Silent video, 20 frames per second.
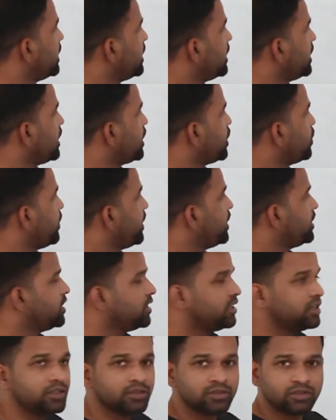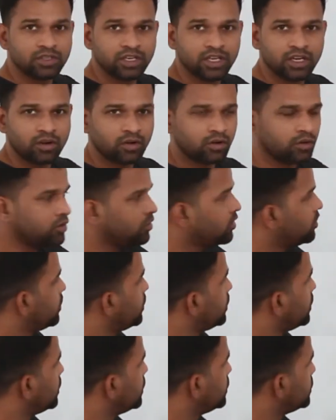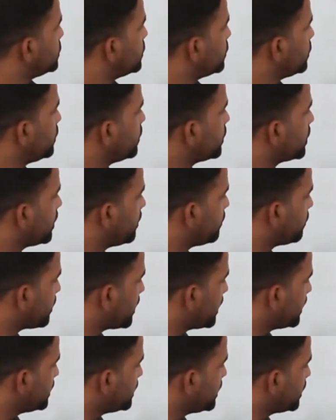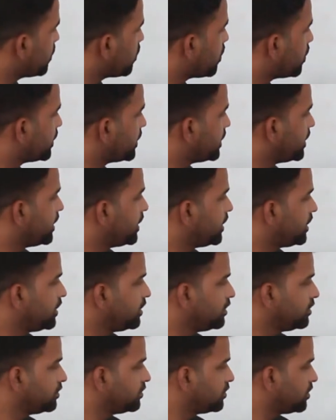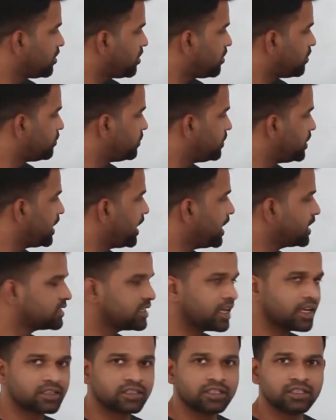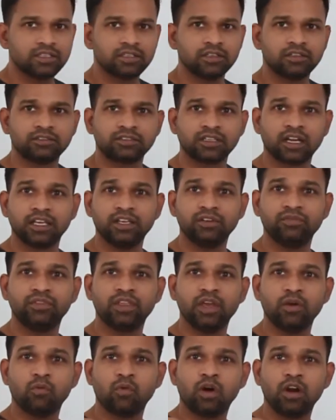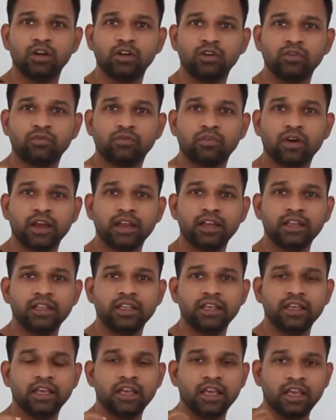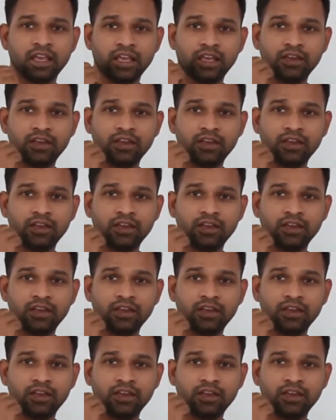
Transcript: equate it to 0, so you can find the coordinate of the x-axis. If they want you to find the